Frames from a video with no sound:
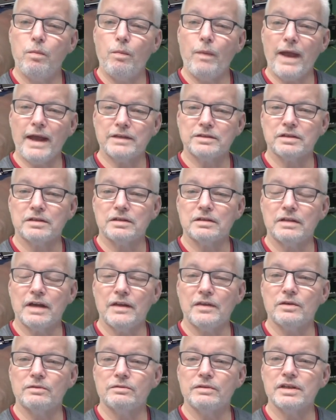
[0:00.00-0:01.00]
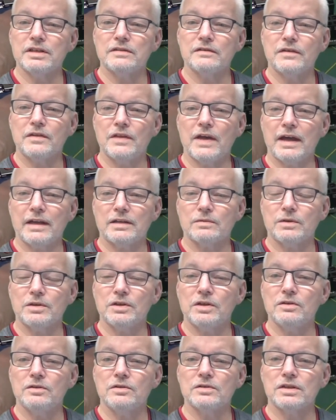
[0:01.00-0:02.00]
better, and the reason for that is
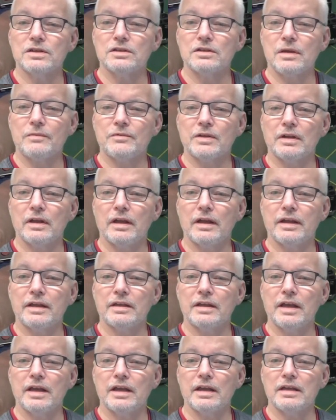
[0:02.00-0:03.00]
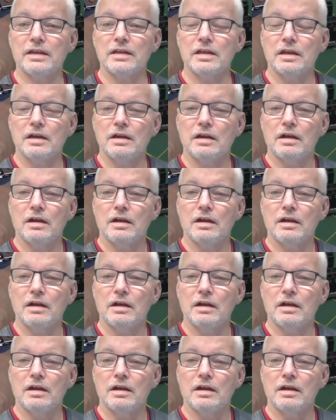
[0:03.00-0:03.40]
when you're using something like a